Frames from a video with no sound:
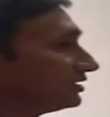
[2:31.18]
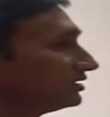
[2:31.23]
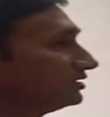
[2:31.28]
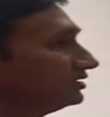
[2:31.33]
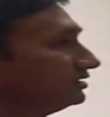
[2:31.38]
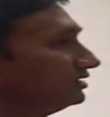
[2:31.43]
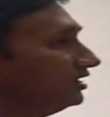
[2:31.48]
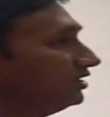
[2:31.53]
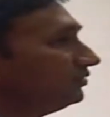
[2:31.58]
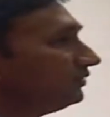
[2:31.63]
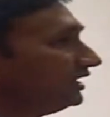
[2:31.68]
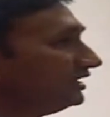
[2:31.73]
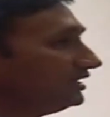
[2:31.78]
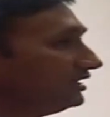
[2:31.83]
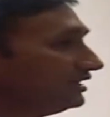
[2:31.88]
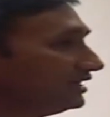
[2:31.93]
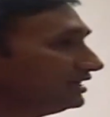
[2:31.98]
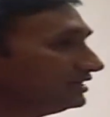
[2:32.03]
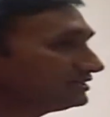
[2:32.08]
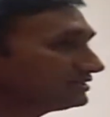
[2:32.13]
inviting
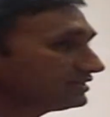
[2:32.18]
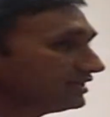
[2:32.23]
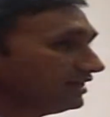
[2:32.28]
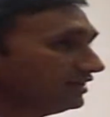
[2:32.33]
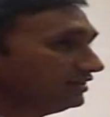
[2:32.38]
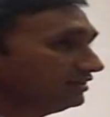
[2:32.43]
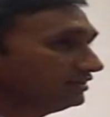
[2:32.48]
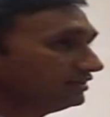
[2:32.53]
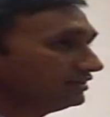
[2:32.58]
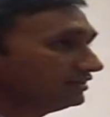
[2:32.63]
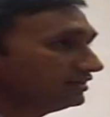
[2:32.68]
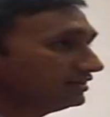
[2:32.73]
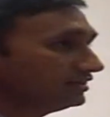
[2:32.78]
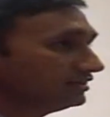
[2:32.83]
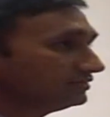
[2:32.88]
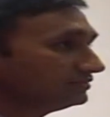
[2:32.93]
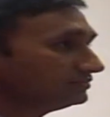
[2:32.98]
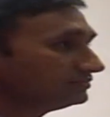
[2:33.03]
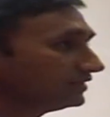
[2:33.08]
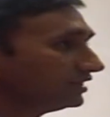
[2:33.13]
us and
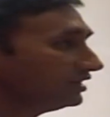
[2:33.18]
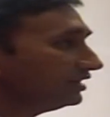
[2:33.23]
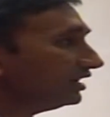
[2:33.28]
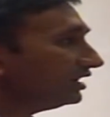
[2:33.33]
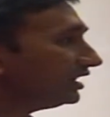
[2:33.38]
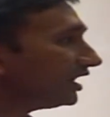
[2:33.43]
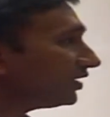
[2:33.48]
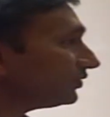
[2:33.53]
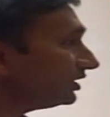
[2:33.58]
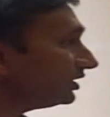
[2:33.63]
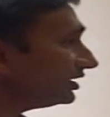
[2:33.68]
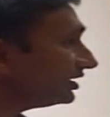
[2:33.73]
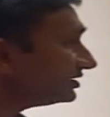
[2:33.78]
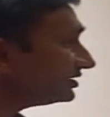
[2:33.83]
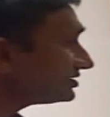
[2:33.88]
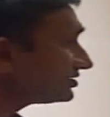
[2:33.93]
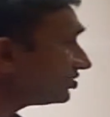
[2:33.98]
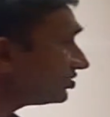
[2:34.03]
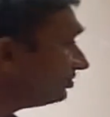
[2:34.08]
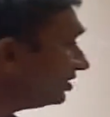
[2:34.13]
allowing us
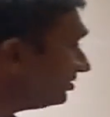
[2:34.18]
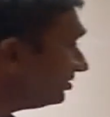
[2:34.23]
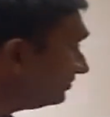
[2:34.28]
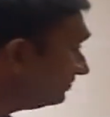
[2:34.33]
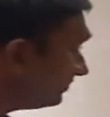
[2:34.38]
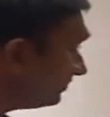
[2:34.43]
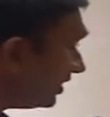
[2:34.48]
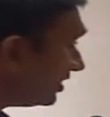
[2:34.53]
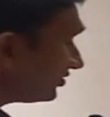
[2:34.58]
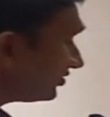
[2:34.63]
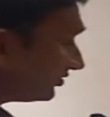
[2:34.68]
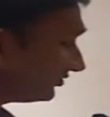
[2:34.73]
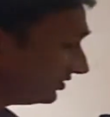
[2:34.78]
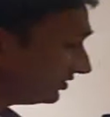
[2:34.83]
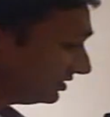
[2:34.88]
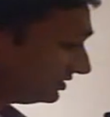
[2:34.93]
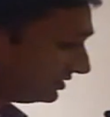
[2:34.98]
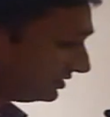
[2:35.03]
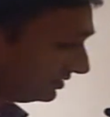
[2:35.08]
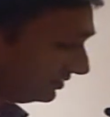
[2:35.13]
to be part of
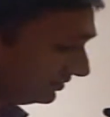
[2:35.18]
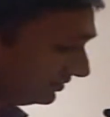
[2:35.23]
this